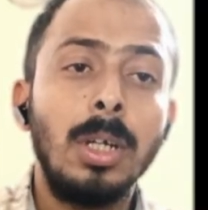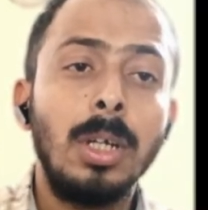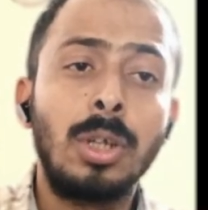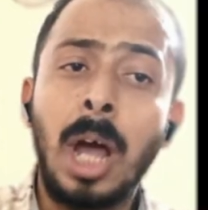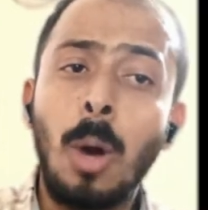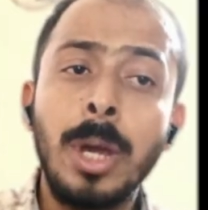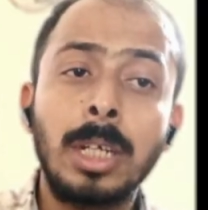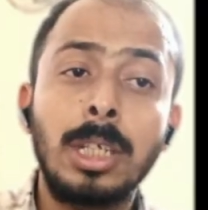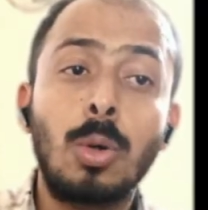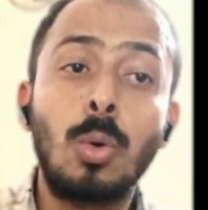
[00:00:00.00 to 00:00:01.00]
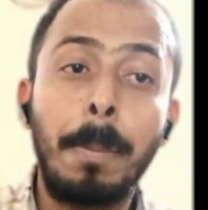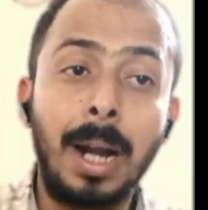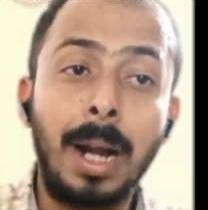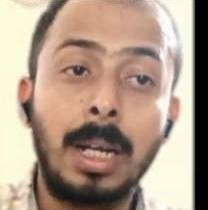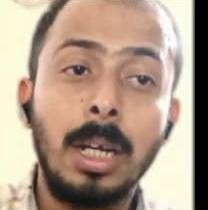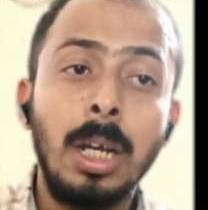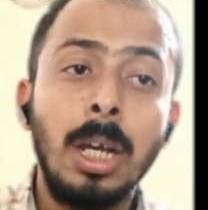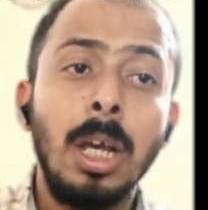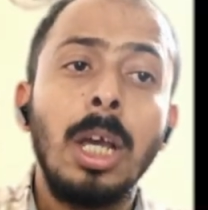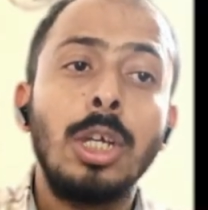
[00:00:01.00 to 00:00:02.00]
So now here's the cool part.
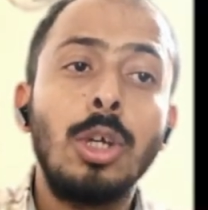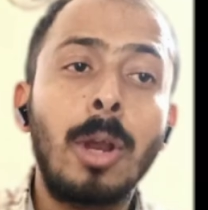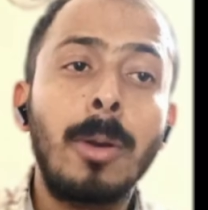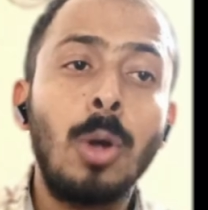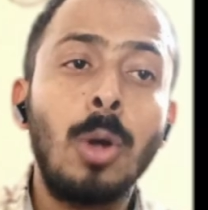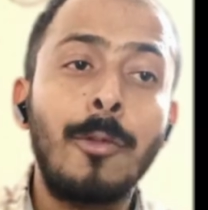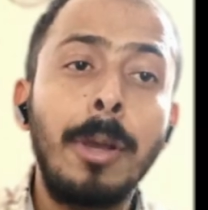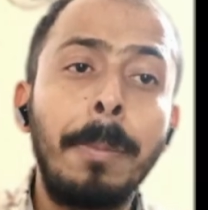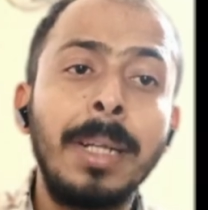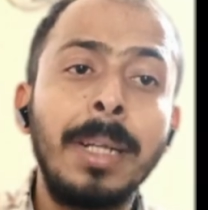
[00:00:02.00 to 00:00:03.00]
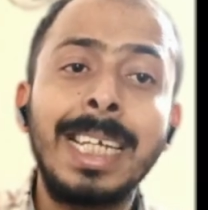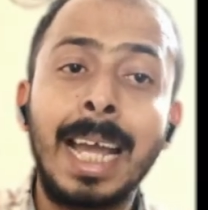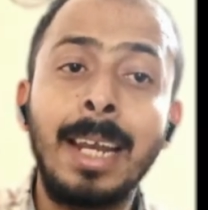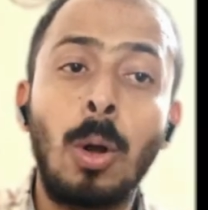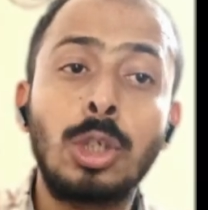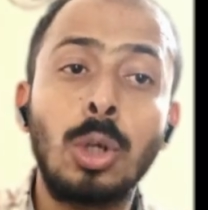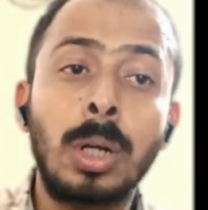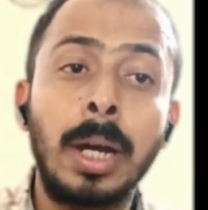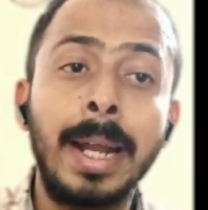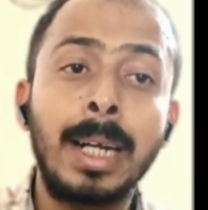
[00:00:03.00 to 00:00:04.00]
Your VPC can also
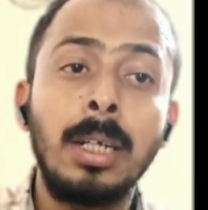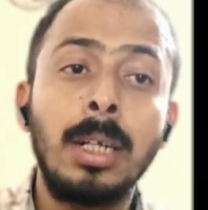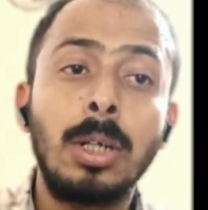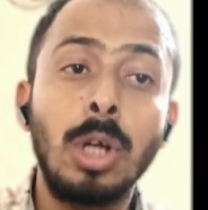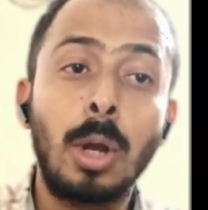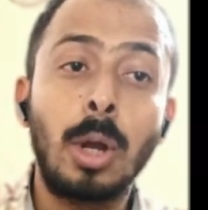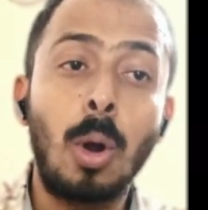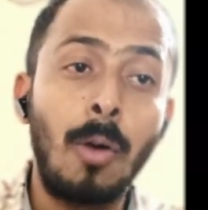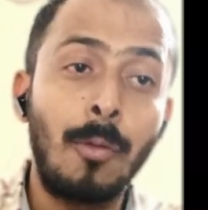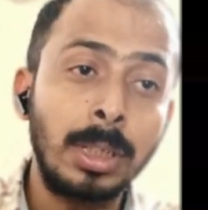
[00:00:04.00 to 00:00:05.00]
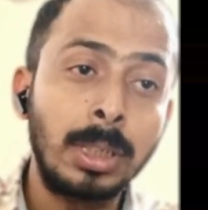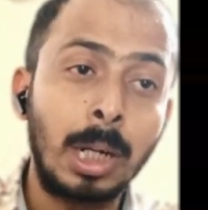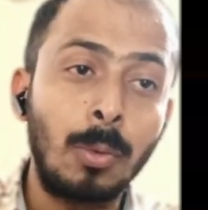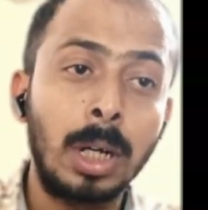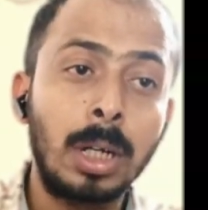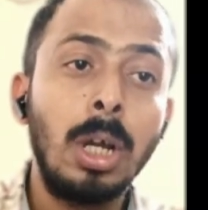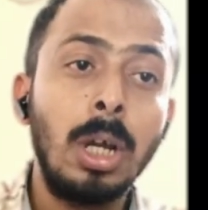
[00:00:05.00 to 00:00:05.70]
connect to your office network